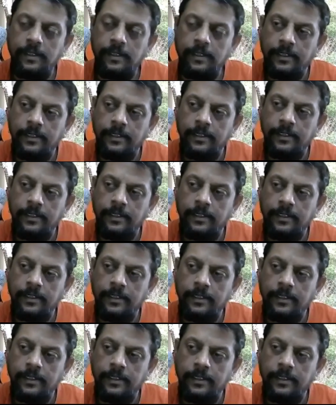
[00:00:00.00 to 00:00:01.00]
The Great
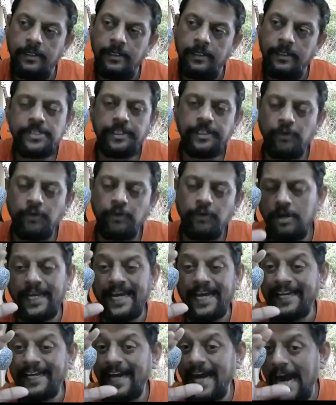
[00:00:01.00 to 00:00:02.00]
Commission was not
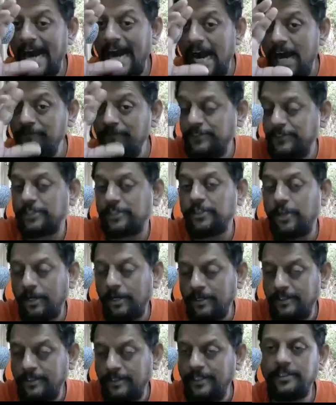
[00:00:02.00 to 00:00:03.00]
an
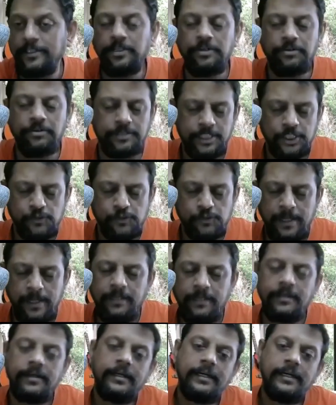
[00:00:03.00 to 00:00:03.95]
afterthought in the New Testament,